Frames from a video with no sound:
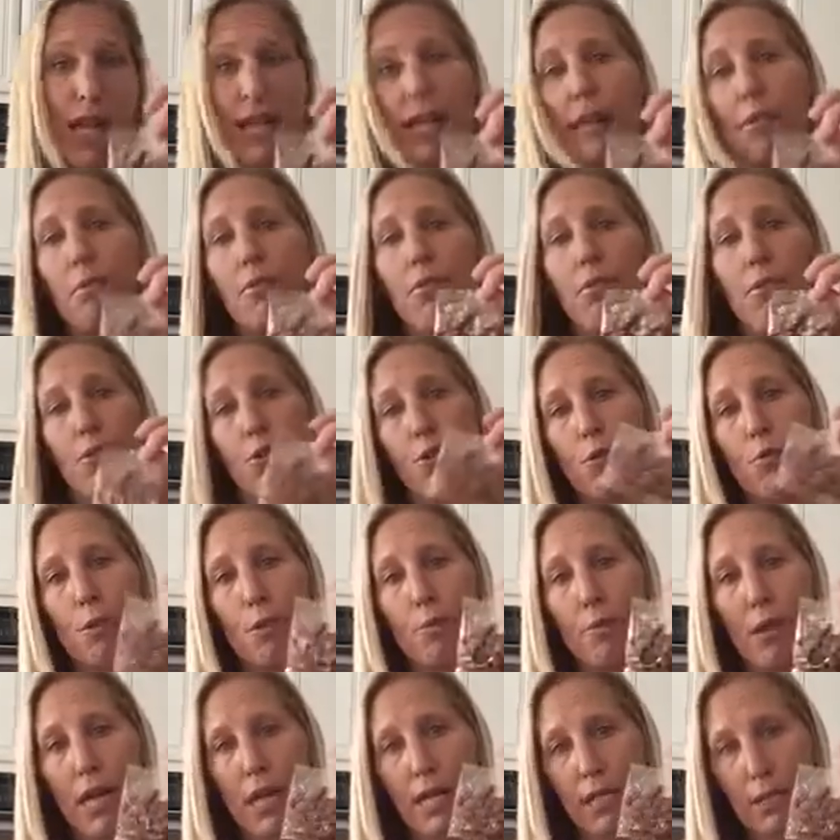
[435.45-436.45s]
I can throw them
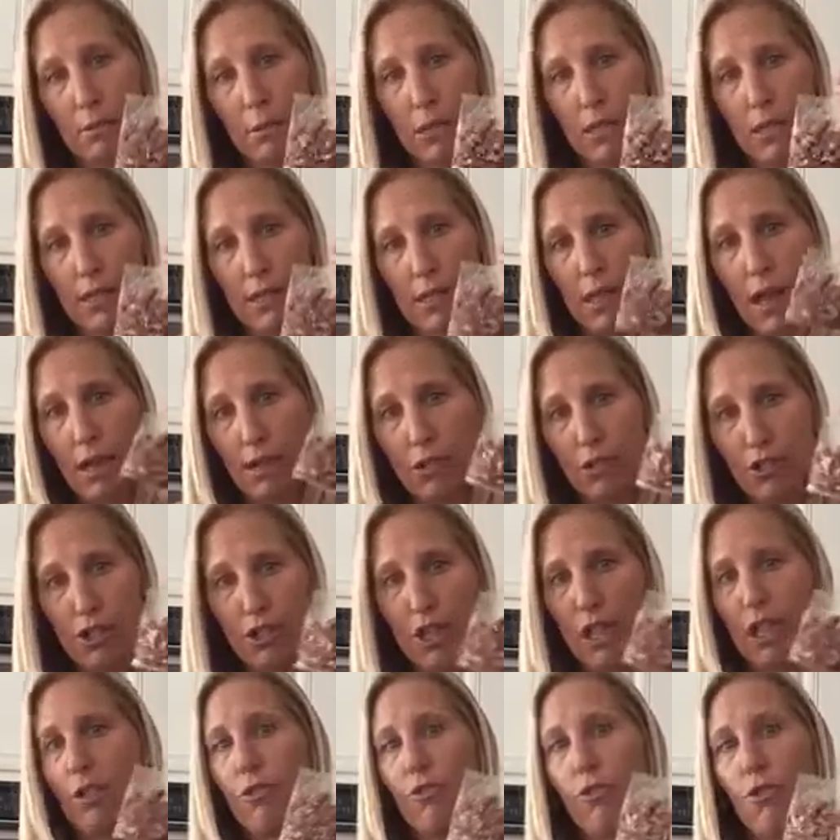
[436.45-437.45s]
in my husband's
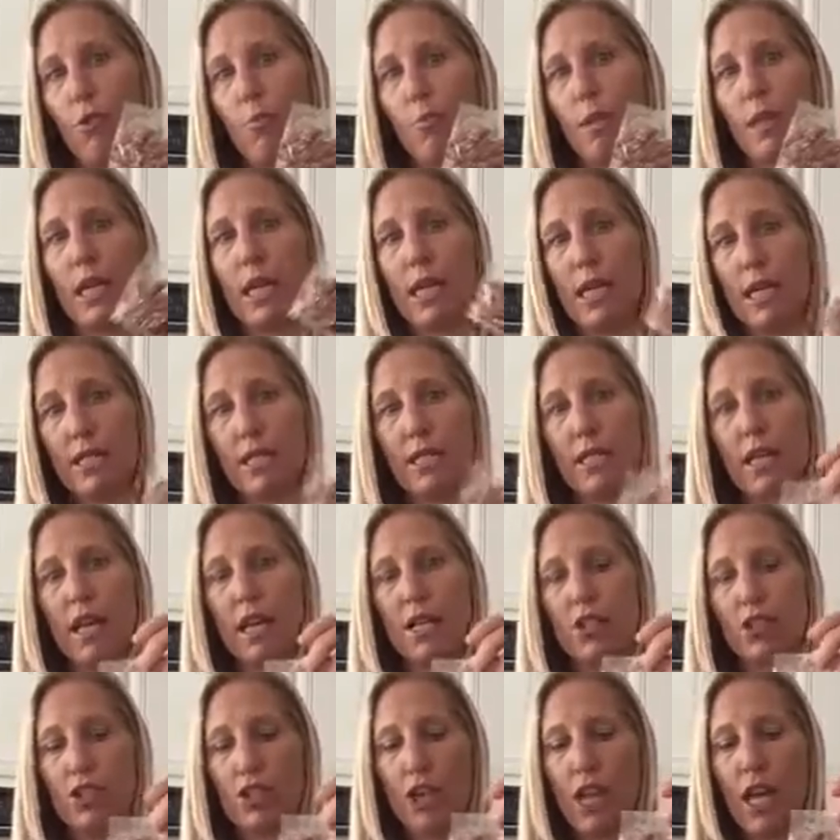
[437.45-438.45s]
lunch, I can throw them in the kids'
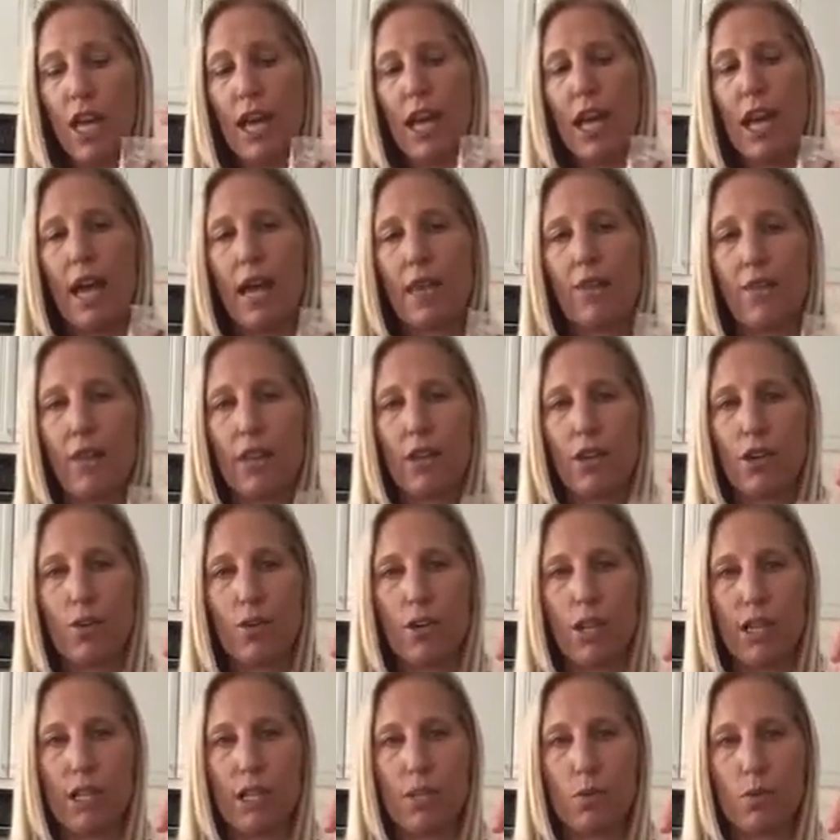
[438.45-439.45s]
lunch, and I know
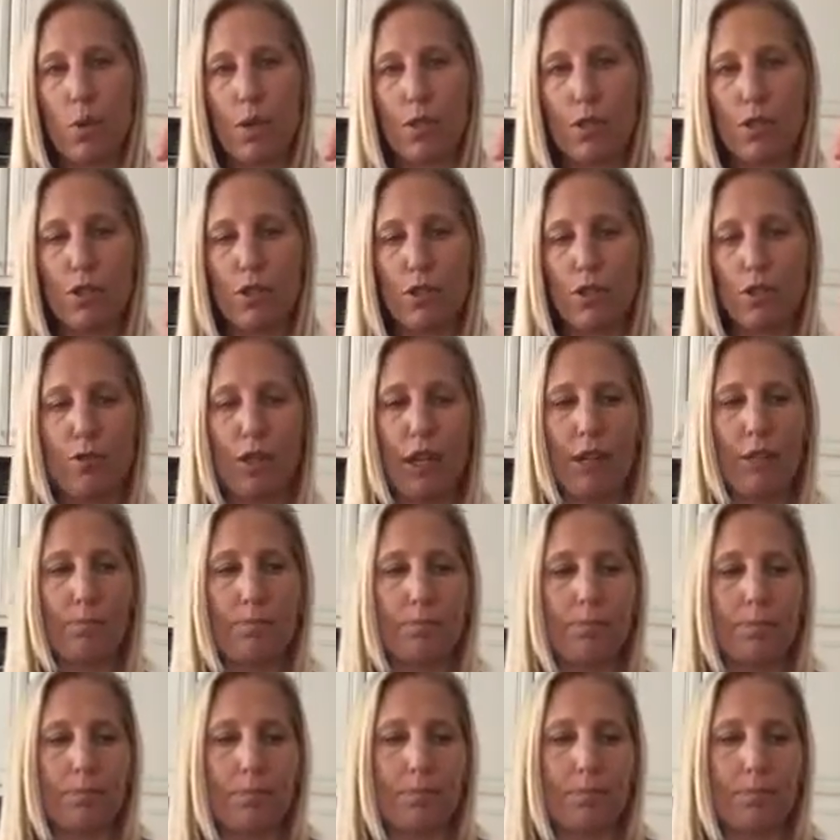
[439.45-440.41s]
that it's 1 serving.